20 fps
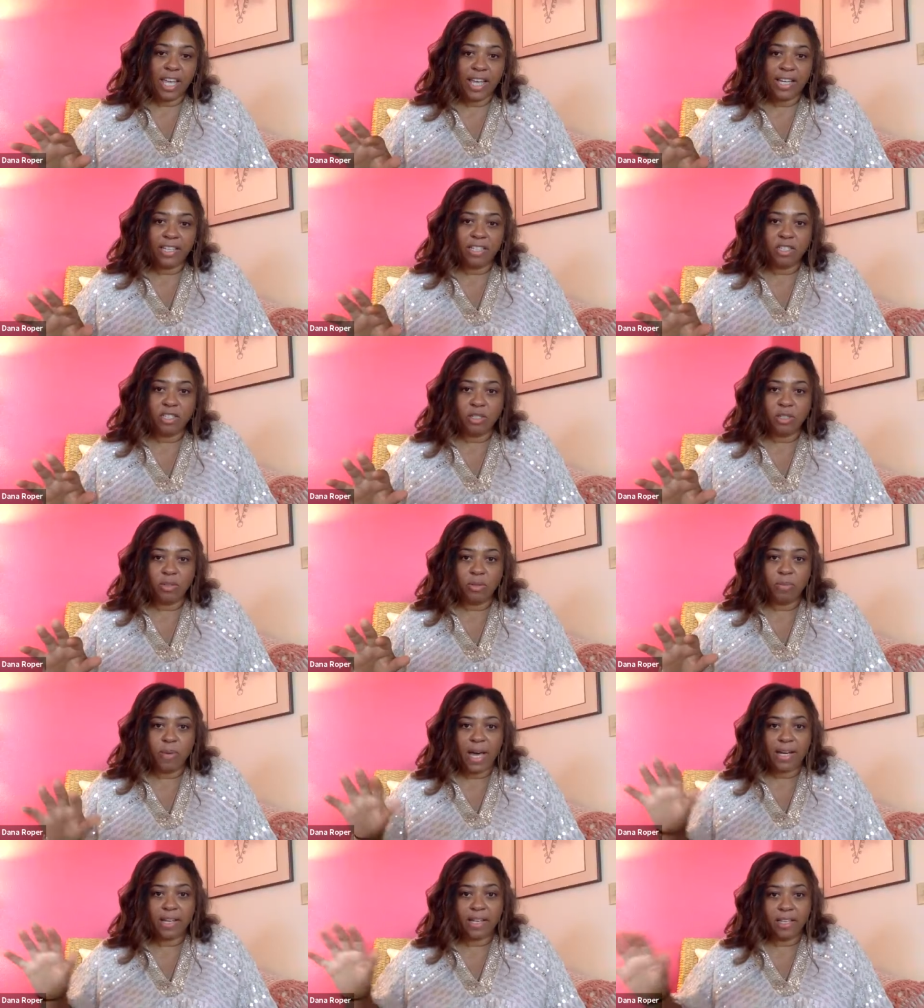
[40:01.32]
cancel
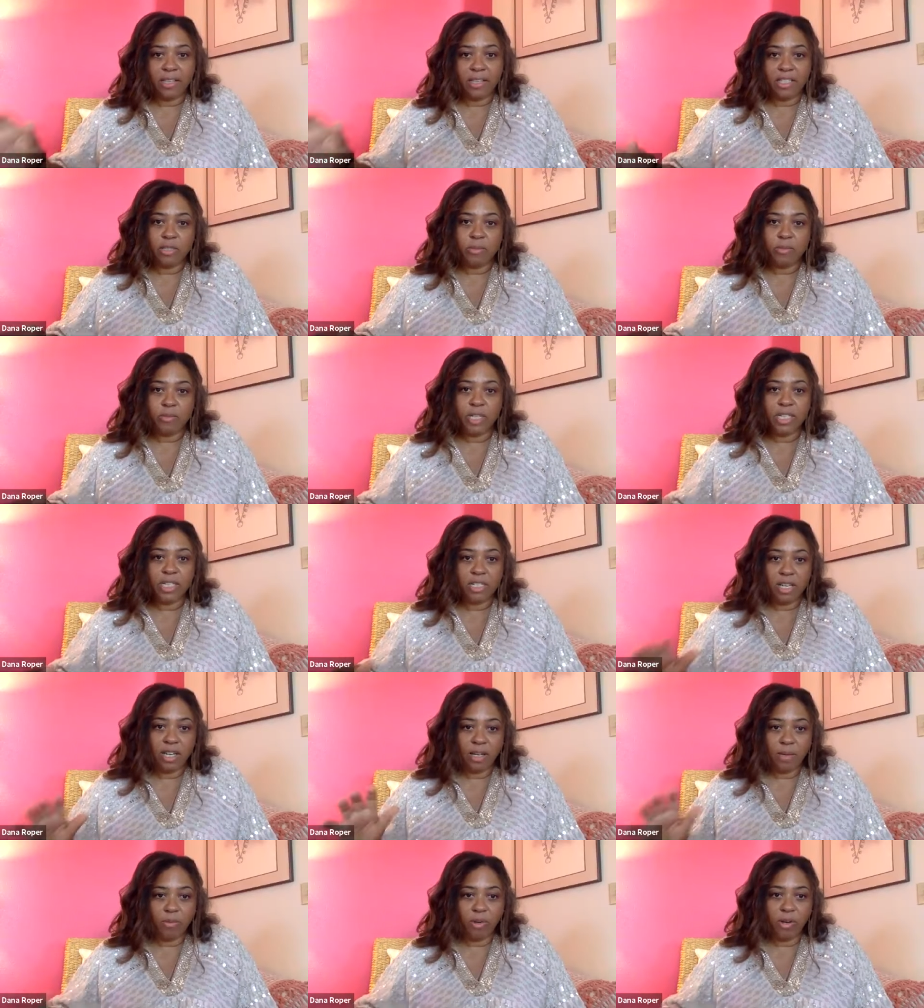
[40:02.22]
back in the
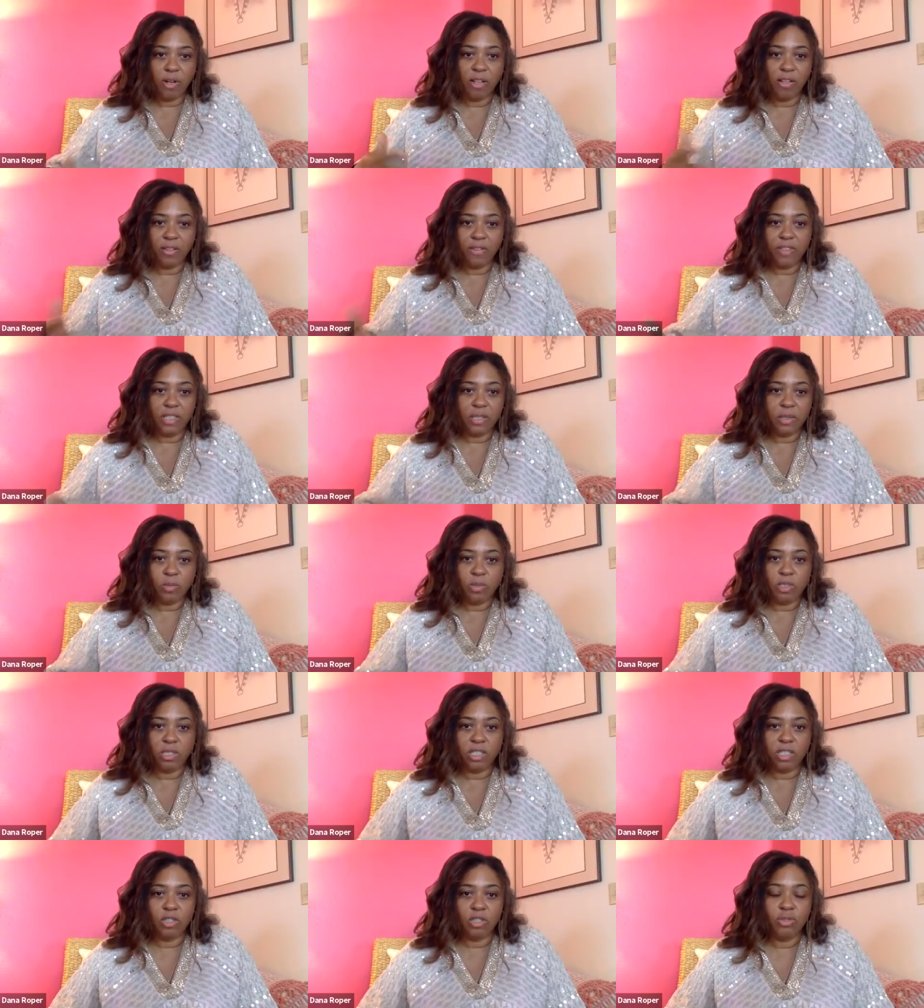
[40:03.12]
springtime when all of this
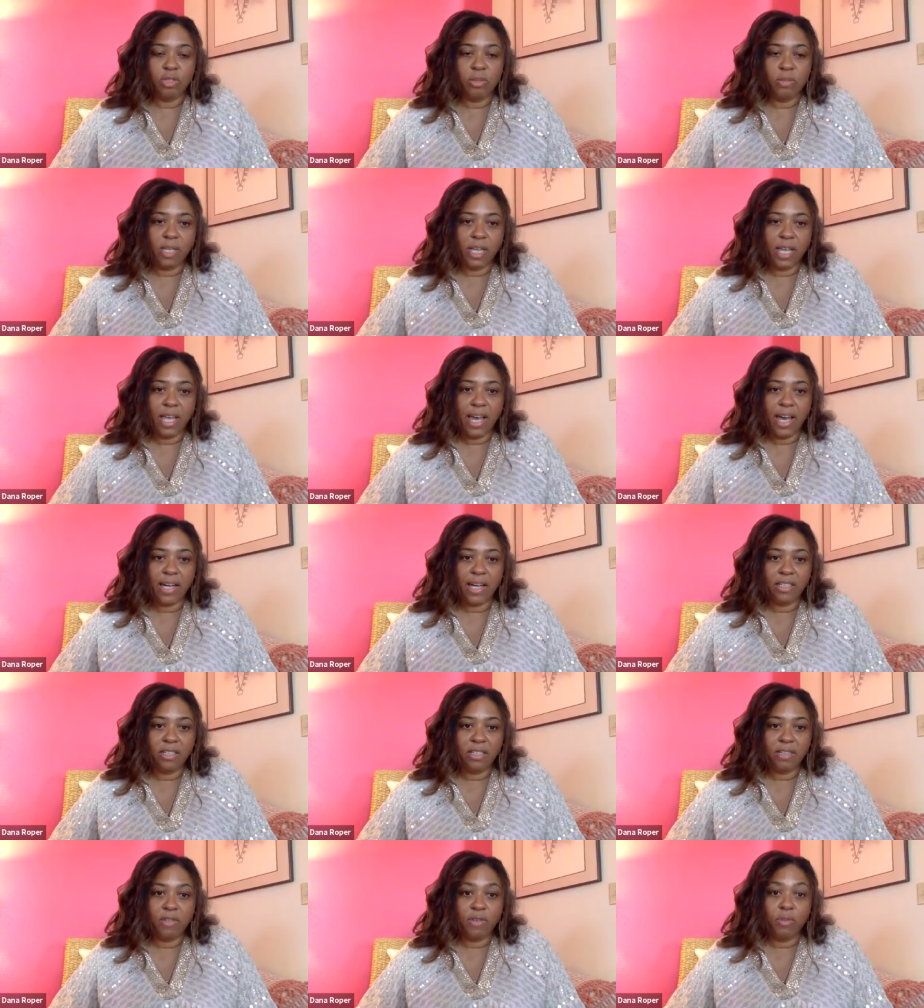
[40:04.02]
was extremely
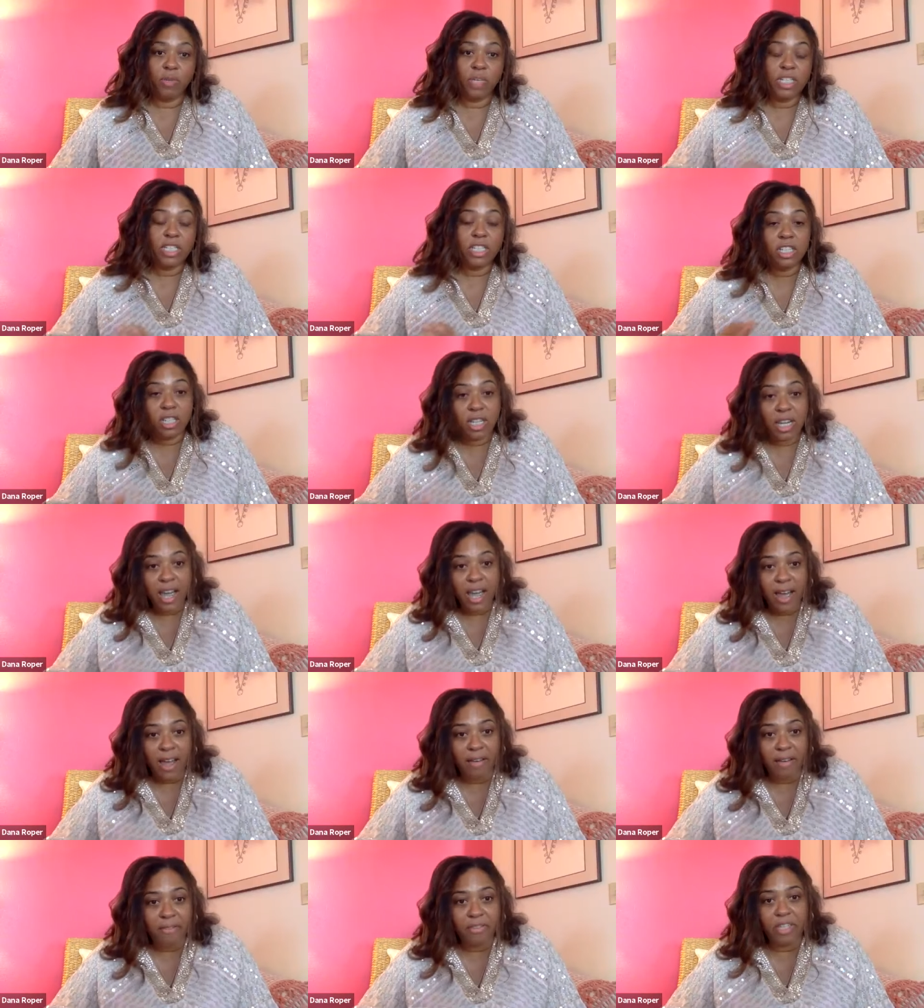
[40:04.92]
active and we didn't
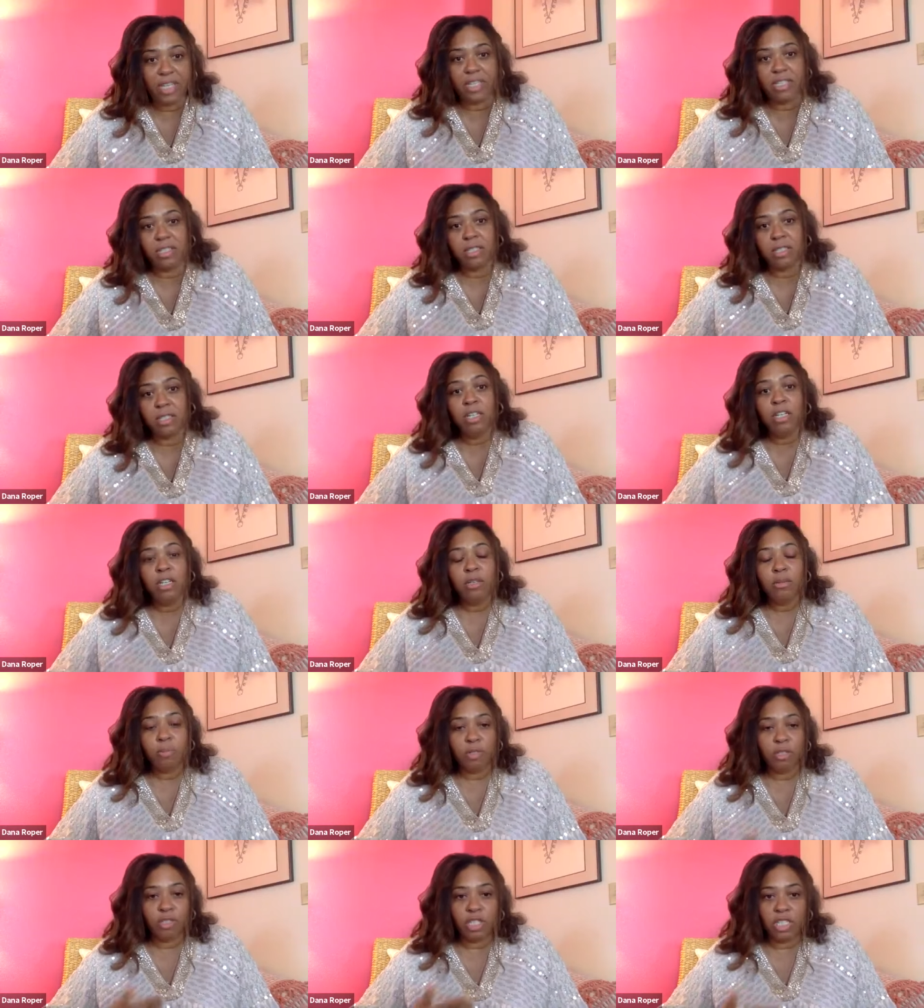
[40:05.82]
have these
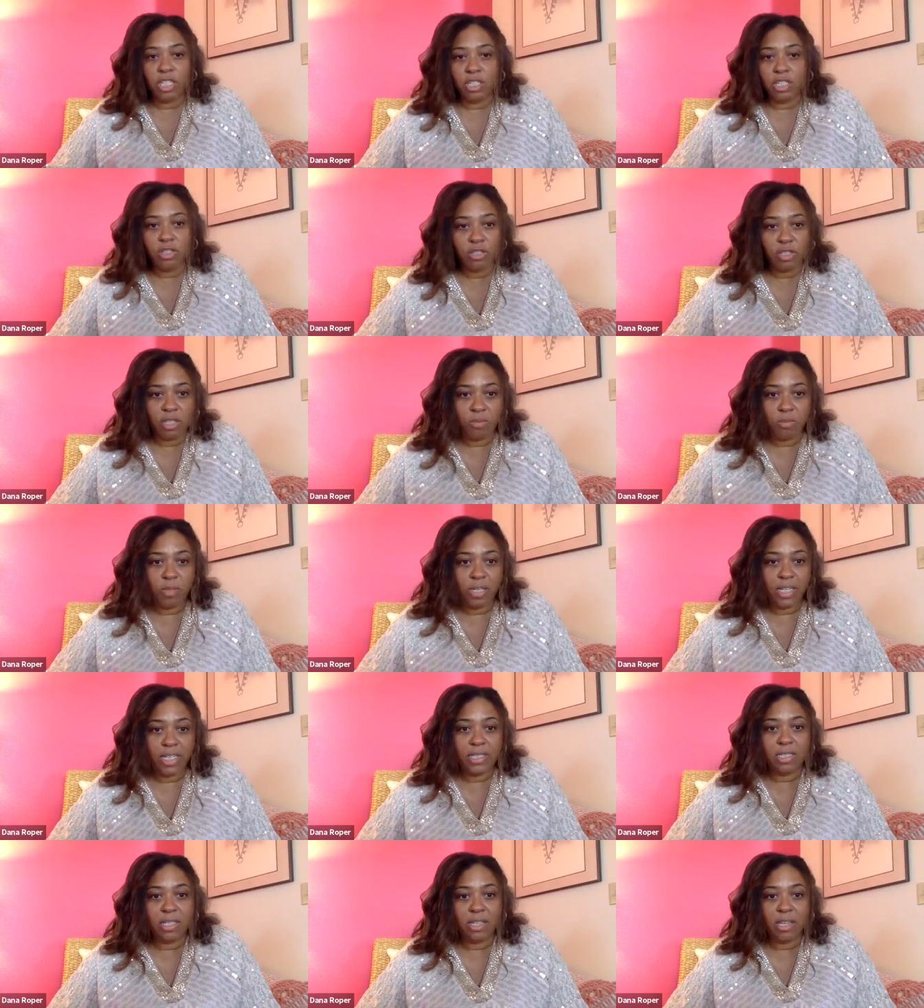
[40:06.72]
procedures in
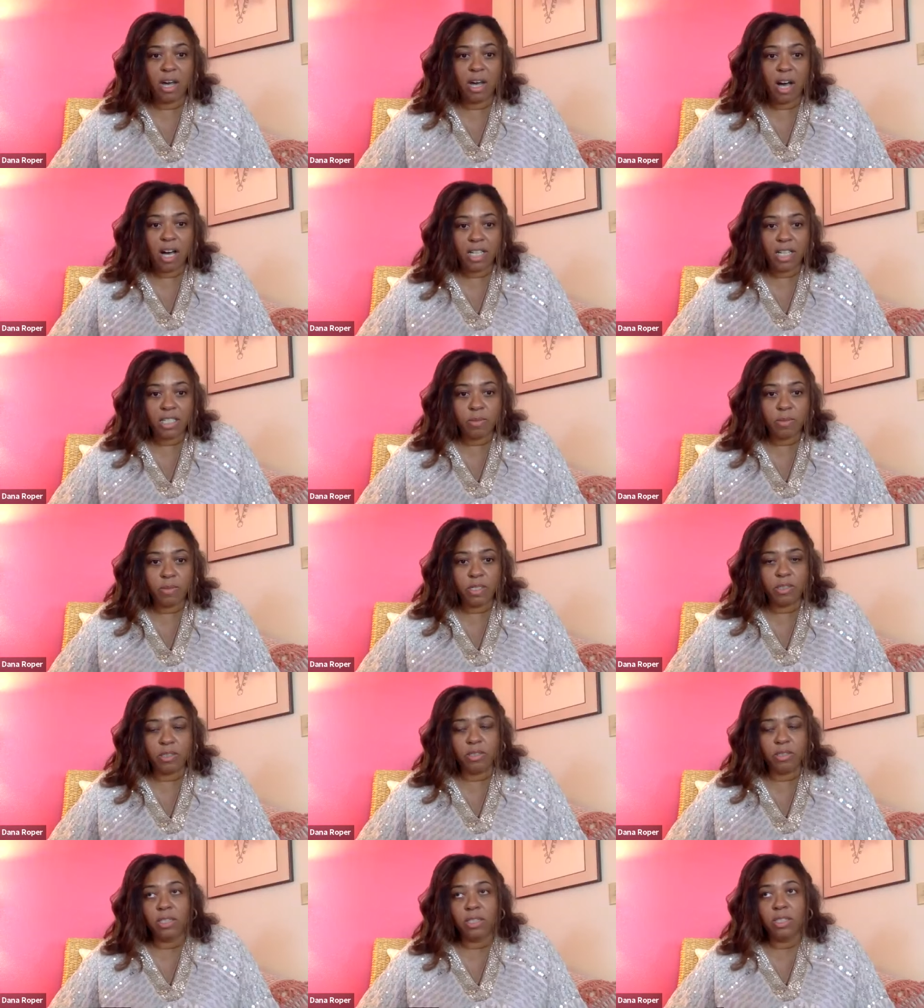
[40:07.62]
place at the
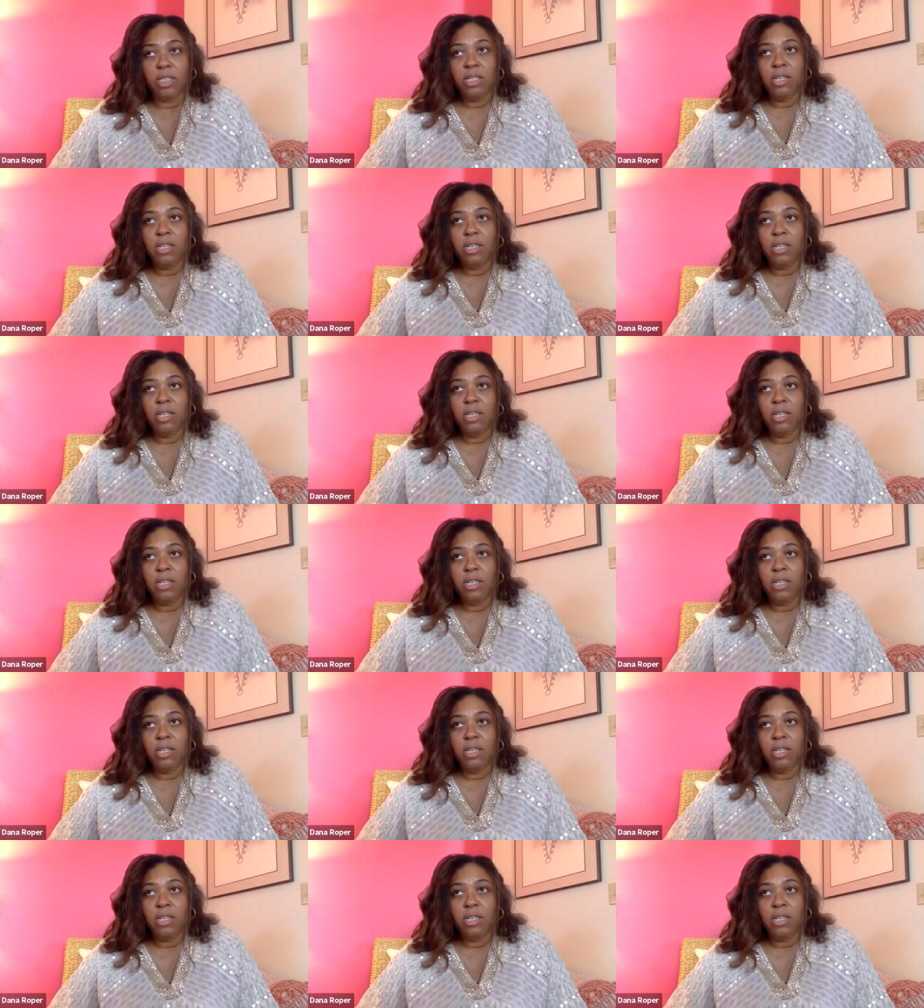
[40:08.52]
hospitals.